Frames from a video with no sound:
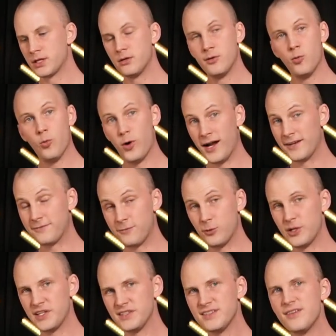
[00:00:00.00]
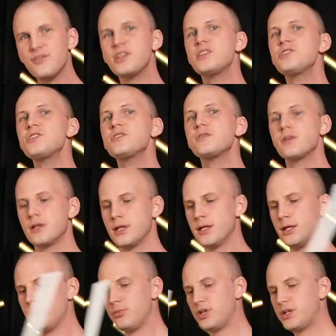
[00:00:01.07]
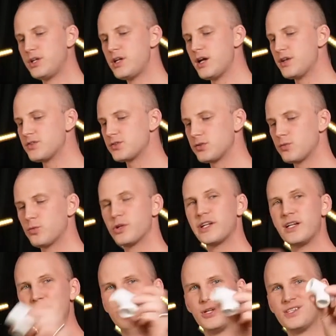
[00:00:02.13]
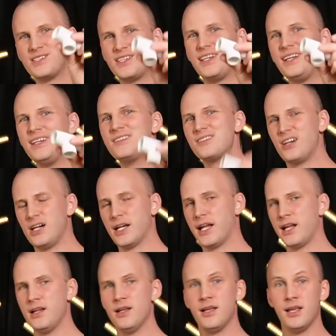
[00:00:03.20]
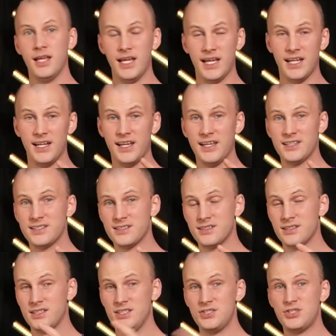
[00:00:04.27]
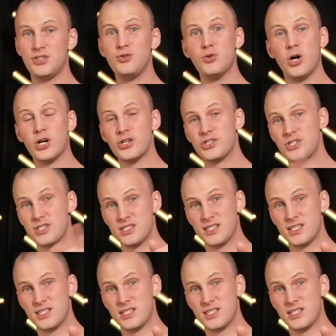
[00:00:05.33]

Why 47 inches? Because we're going to put T's on it and it's these two arches.